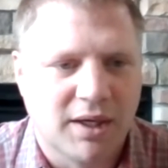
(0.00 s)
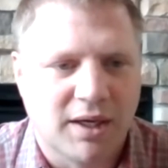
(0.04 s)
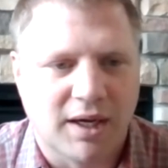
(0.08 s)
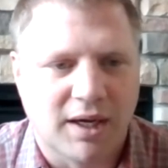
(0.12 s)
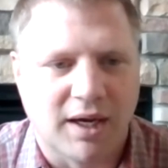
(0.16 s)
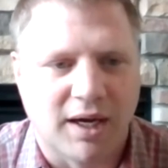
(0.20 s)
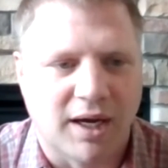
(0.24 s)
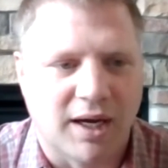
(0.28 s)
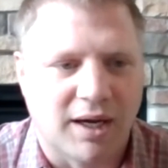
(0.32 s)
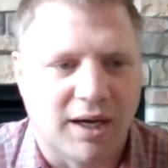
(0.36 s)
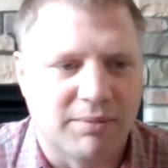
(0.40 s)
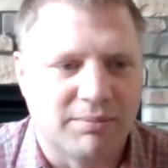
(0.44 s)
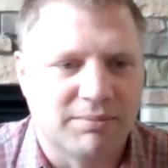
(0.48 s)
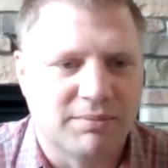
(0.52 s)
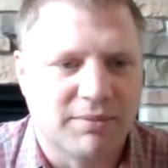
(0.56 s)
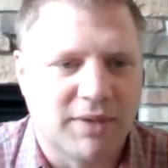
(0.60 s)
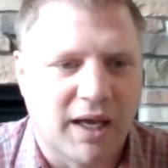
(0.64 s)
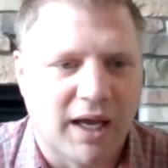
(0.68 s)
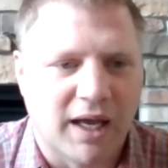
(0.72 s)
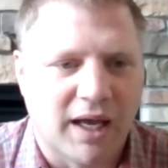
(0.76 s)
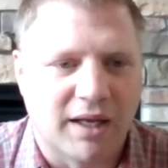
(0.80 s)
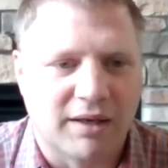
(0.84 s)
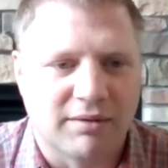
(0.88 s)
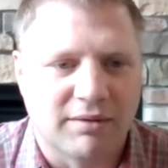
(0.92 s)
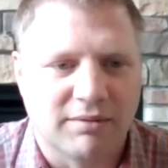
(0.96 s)

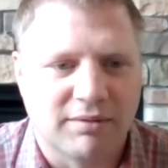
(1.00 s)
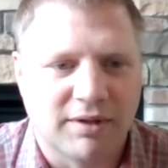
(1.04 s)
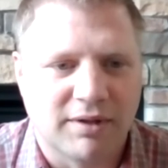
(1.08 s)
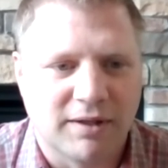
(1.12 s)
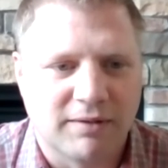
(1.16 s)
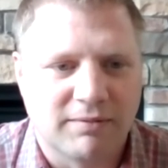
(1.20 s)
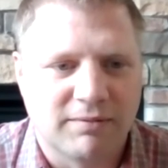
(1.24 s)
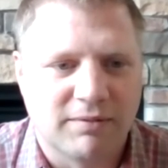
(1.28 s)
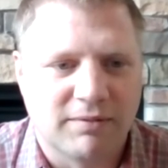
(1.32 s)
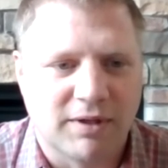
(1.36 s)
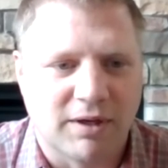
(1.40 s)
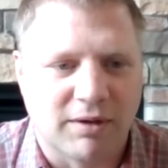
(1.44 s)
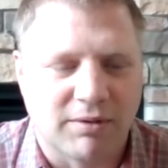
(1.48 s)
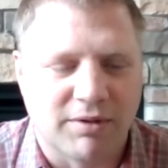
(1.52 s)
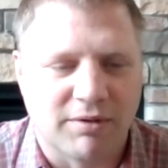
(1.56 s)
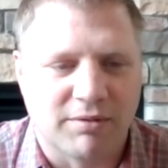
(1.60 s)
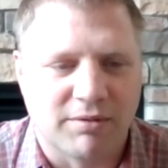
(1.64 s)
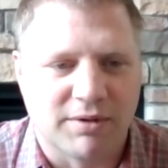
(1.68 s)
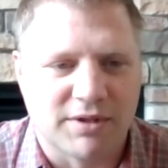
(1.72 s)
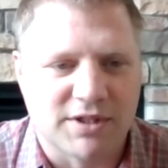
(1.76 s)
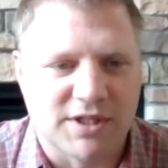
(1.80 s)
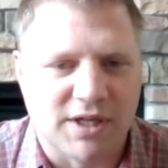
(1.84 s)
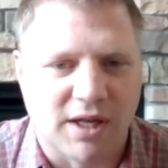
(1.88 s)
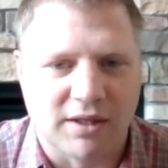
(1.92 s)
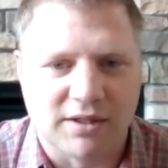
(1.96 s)
And the
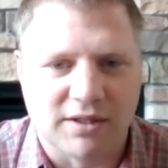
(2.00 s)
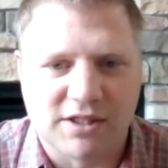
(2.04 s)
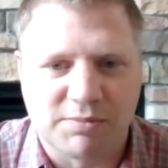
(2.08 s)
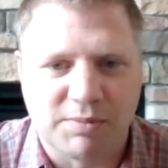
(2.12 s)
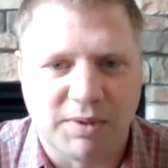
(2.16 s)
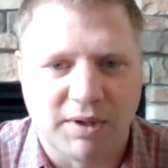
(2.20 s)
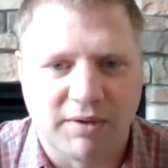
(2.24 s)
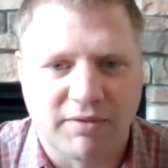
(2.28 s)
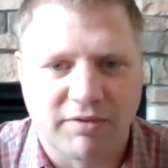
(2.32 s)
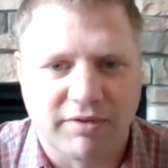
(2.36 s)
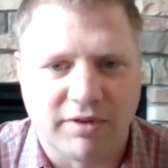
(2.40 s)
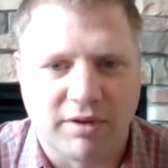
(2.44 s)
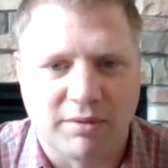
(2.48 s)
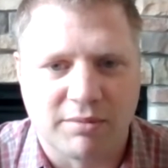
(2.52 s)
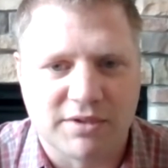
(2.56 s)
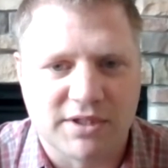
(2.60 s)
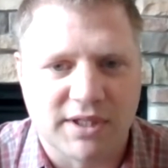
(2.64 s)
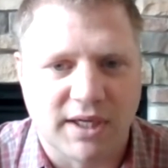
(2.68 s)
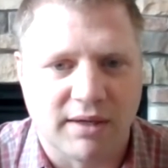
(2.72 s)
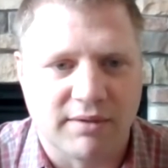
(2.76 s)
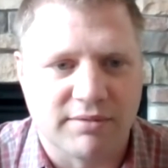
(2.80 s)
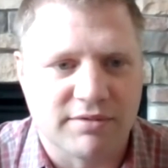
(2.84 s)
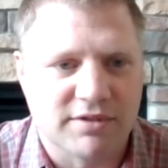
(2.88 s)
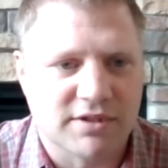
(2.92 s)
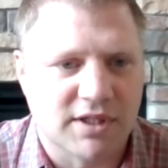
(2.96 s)
results speak for
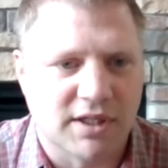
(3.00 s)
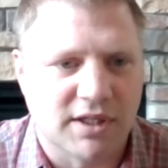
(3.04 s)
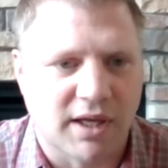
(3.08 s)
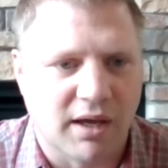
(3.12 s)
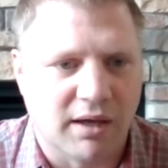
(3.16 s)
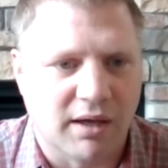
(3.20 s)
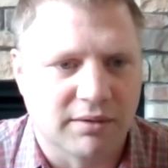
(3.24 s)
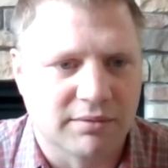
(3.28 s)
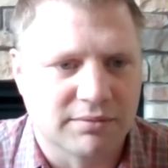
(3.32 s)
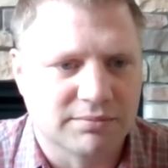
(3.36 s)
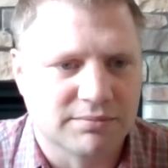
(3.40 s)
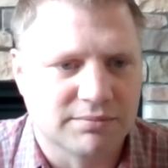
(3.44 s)
themselves today.